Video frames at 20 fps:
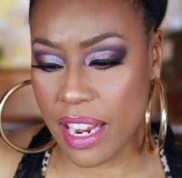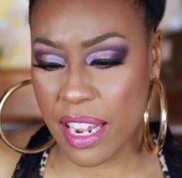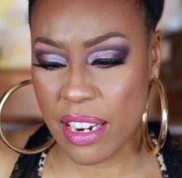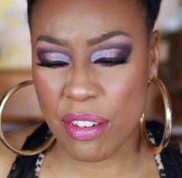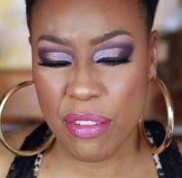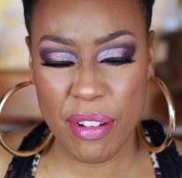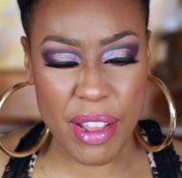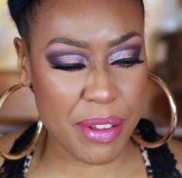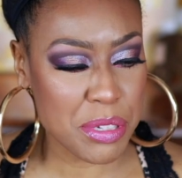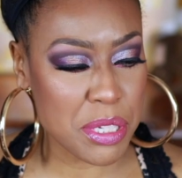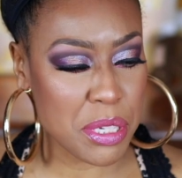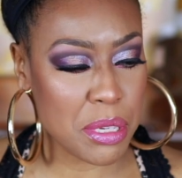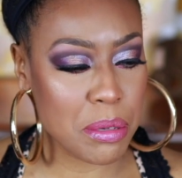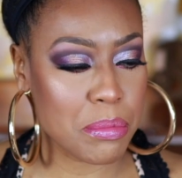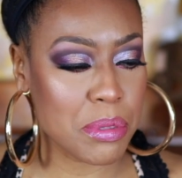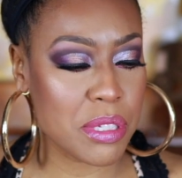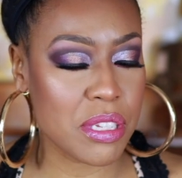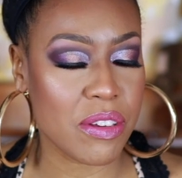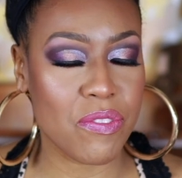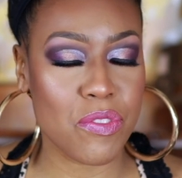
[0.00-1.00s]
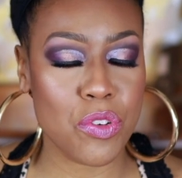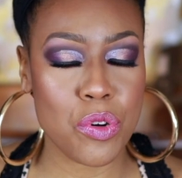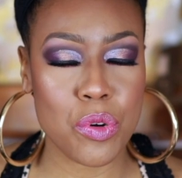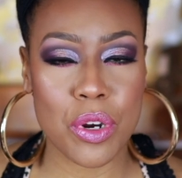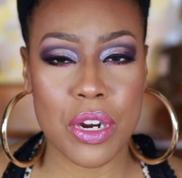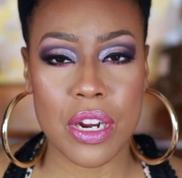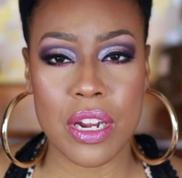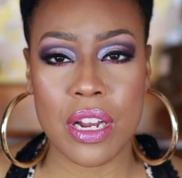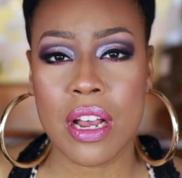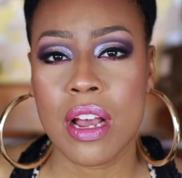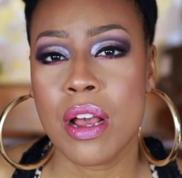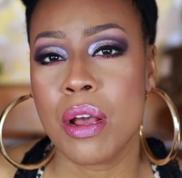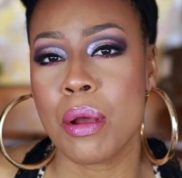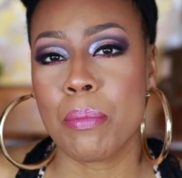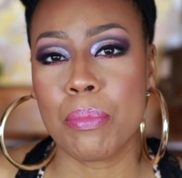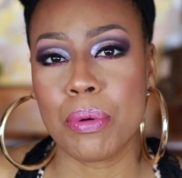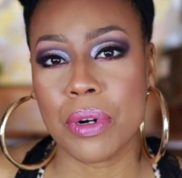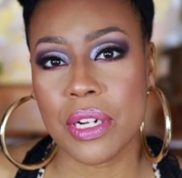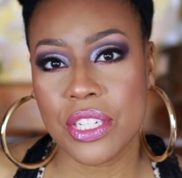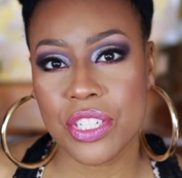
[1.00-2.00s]
I do have some Sephora
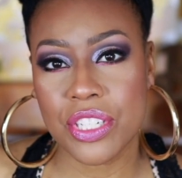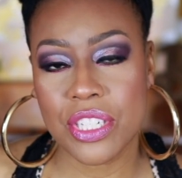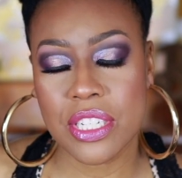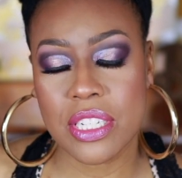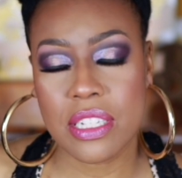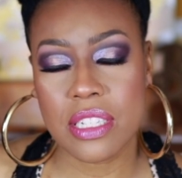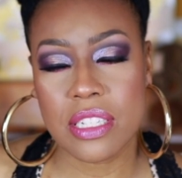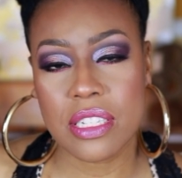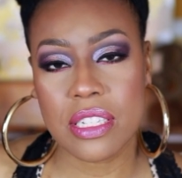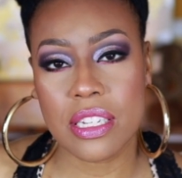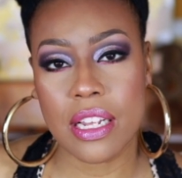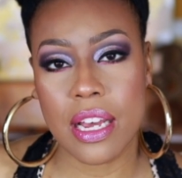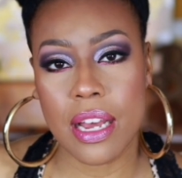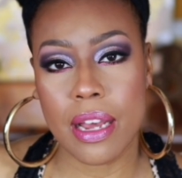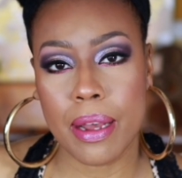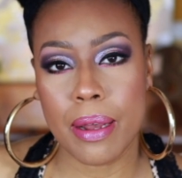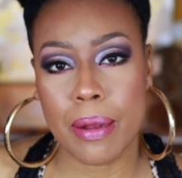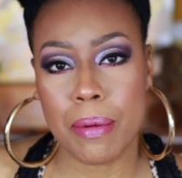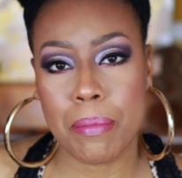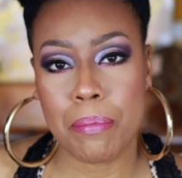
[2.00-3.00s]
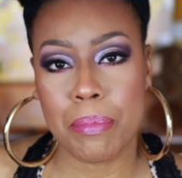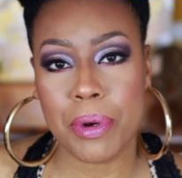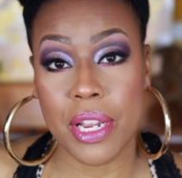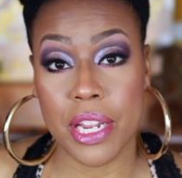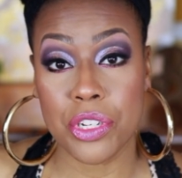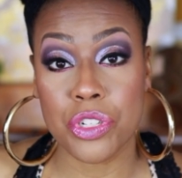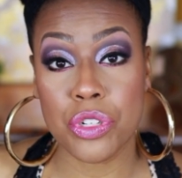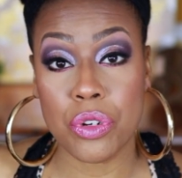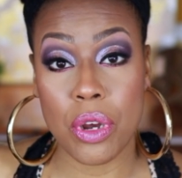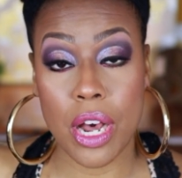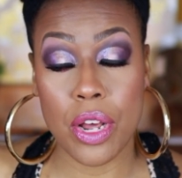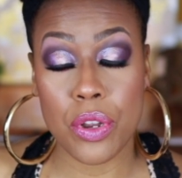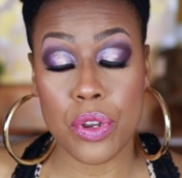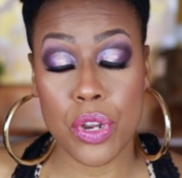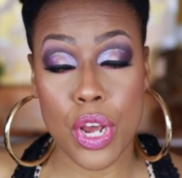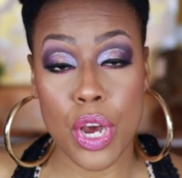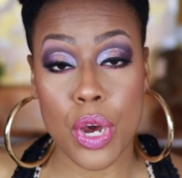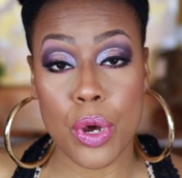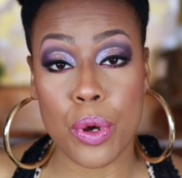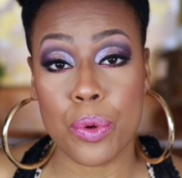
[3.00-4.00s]
brushes, um, but as you all
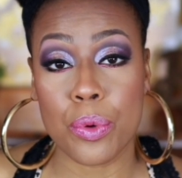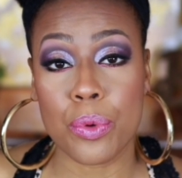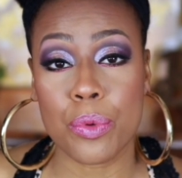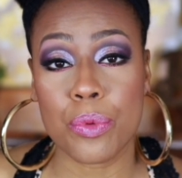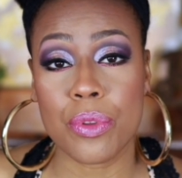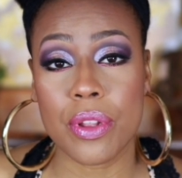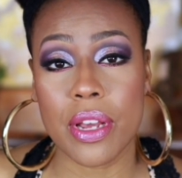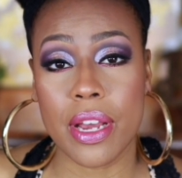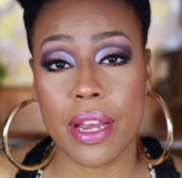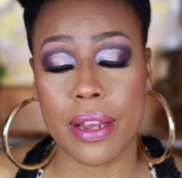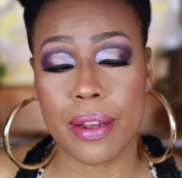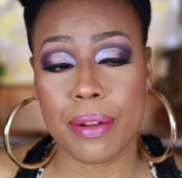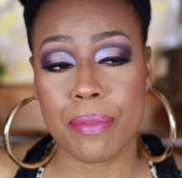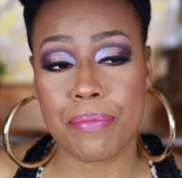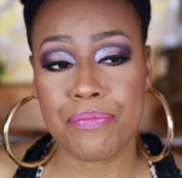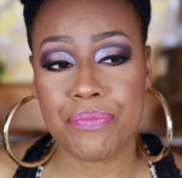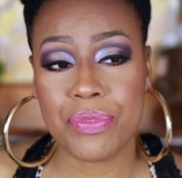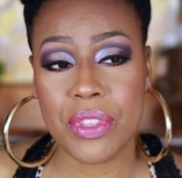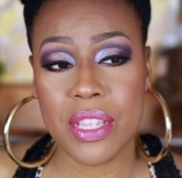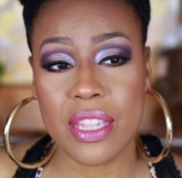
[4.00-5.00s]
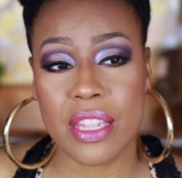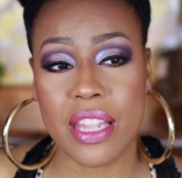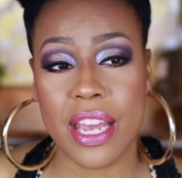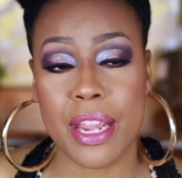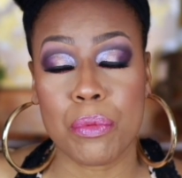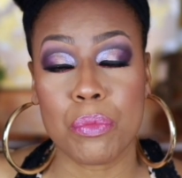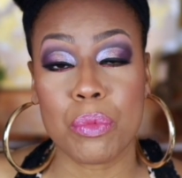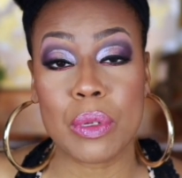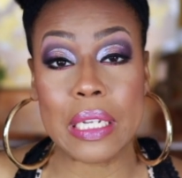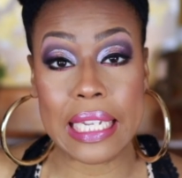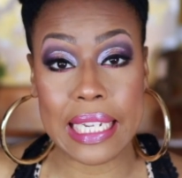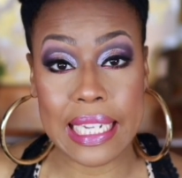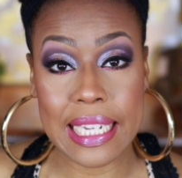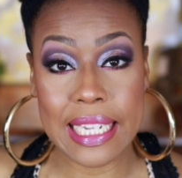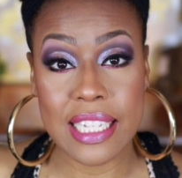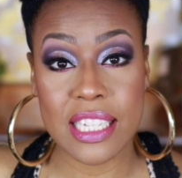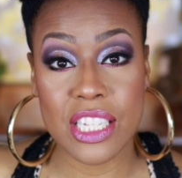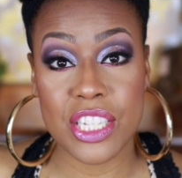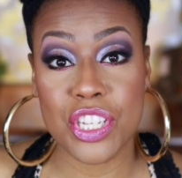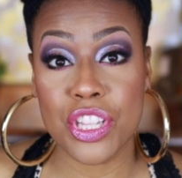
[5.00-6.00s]
know, um, they
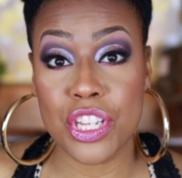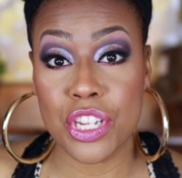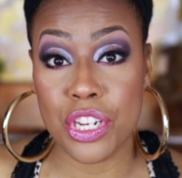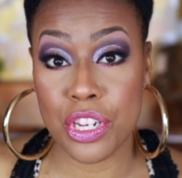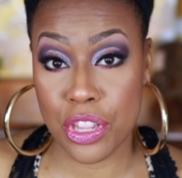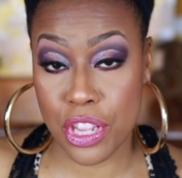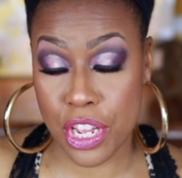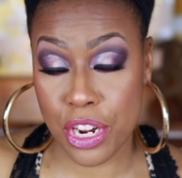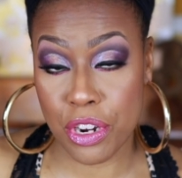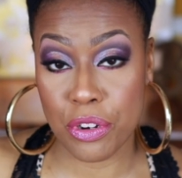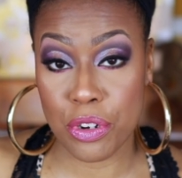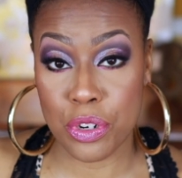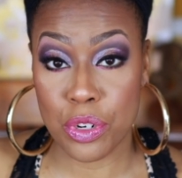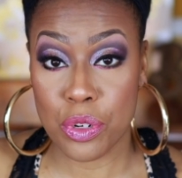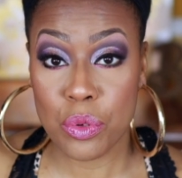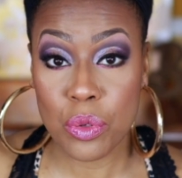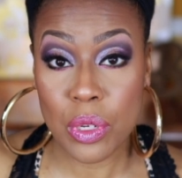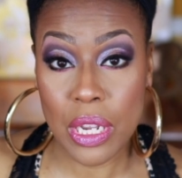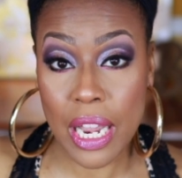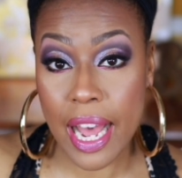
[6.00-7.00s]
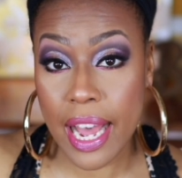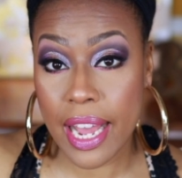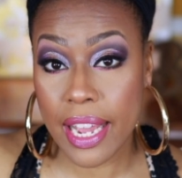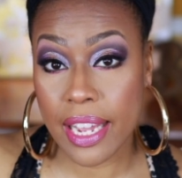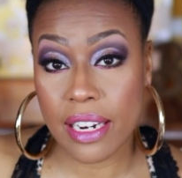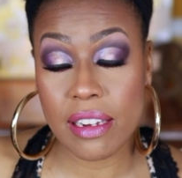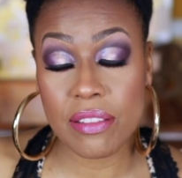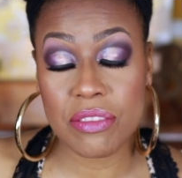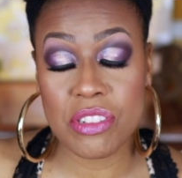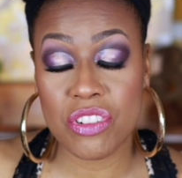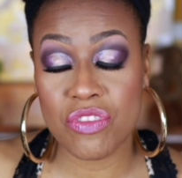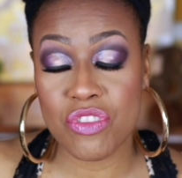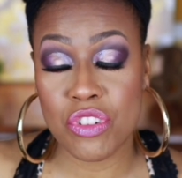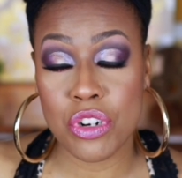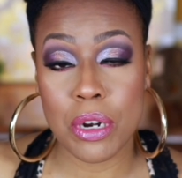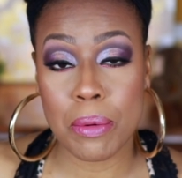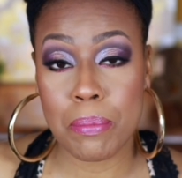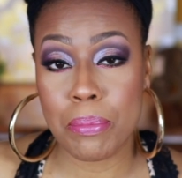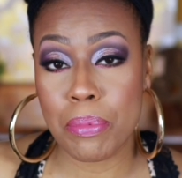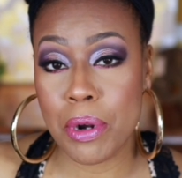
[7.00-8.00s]
released the, their new line of
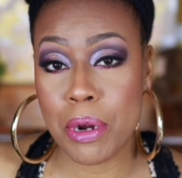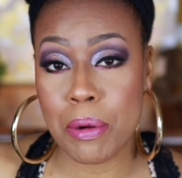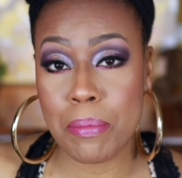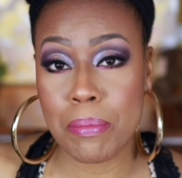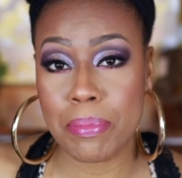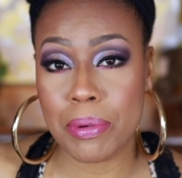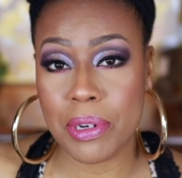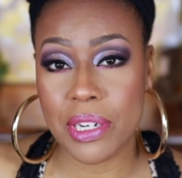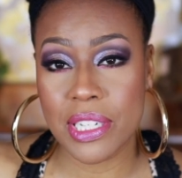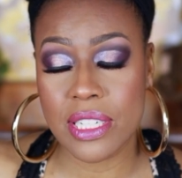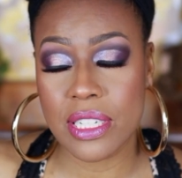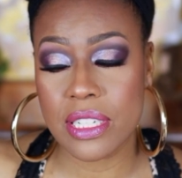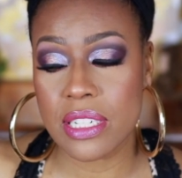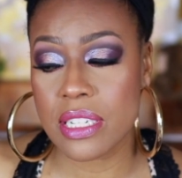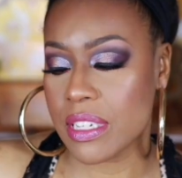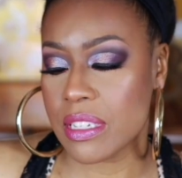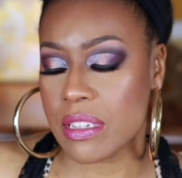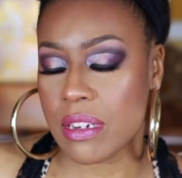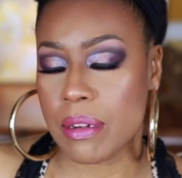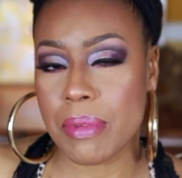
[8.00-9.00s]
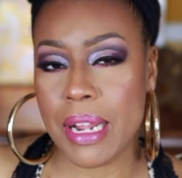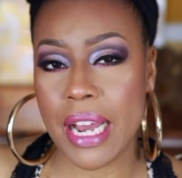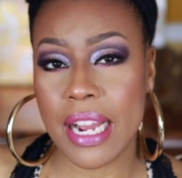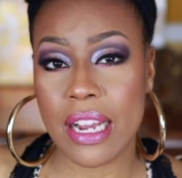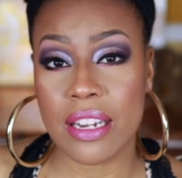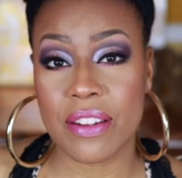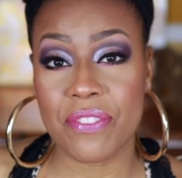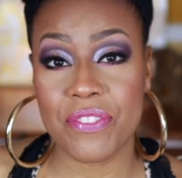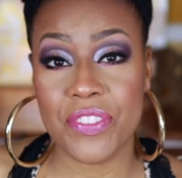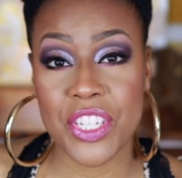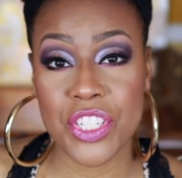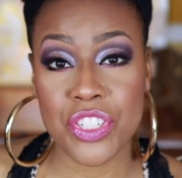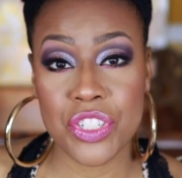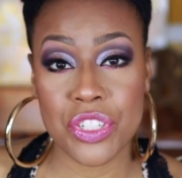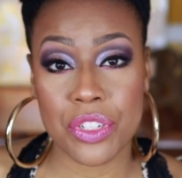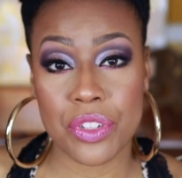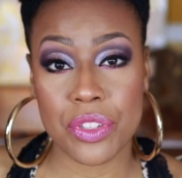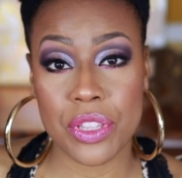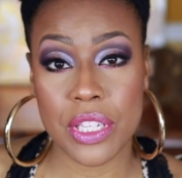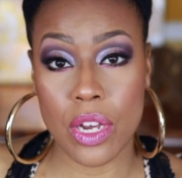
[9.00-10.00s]
Sephora Pro brushes, so I'm not going to
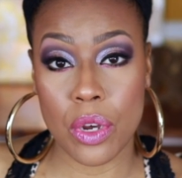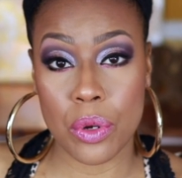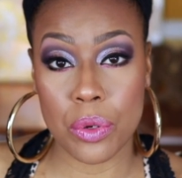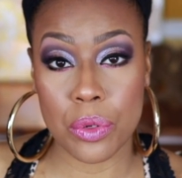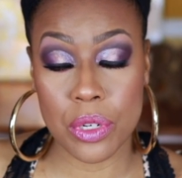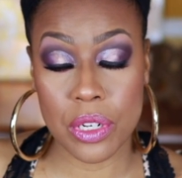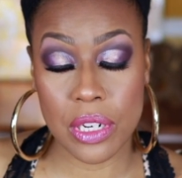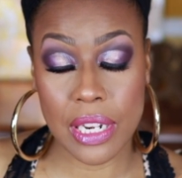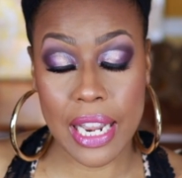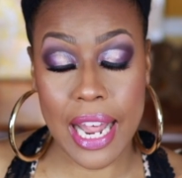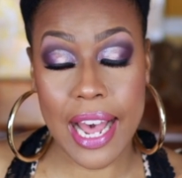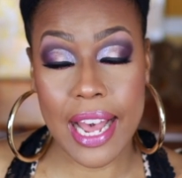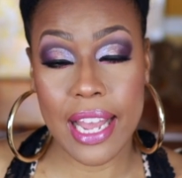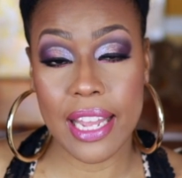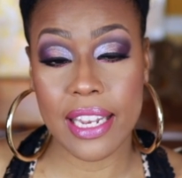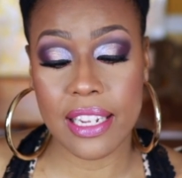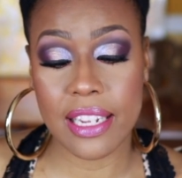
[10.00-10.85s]
feature the older line